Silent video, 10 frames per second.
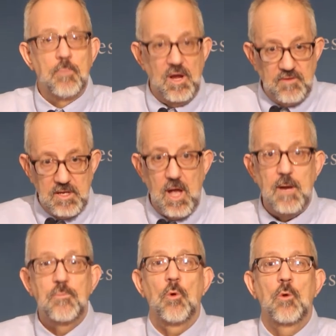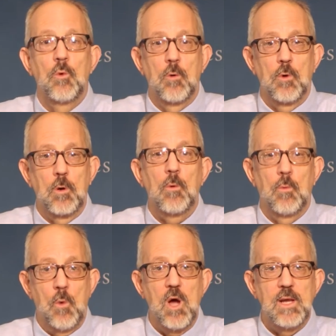Prices had gone up during World
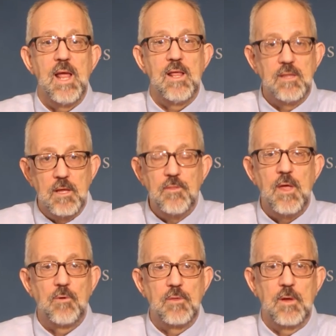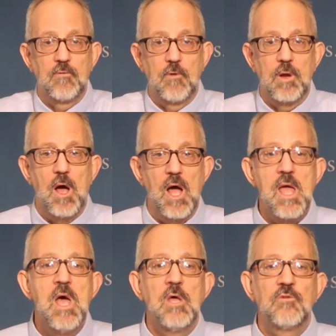War I, and they were very high.
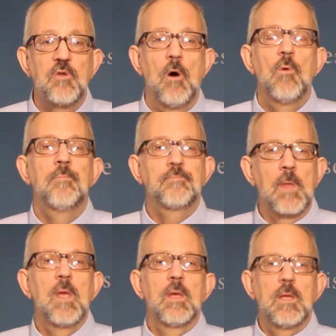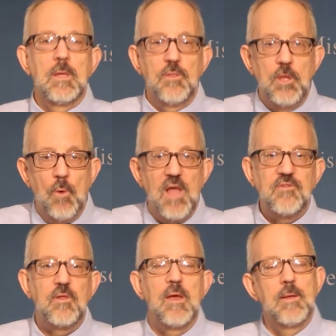So the
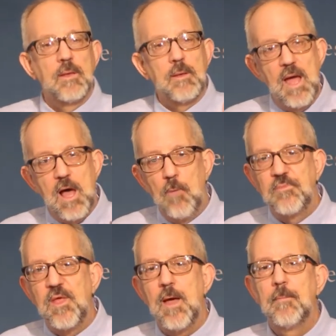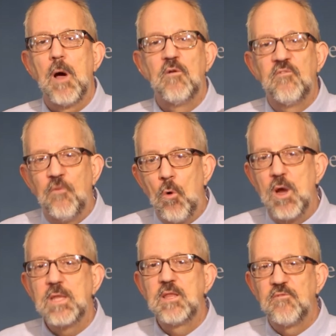U.S. helped them
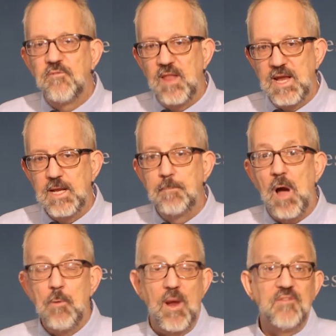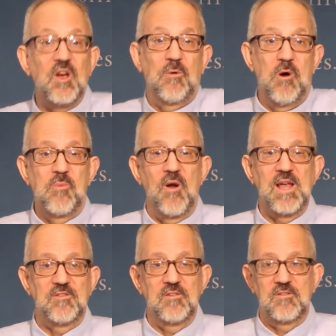avoid deflating by raising our own
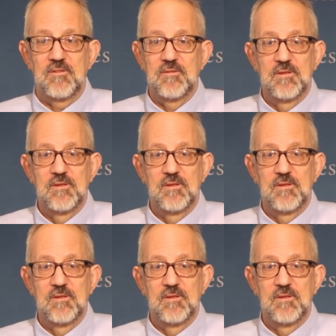prices,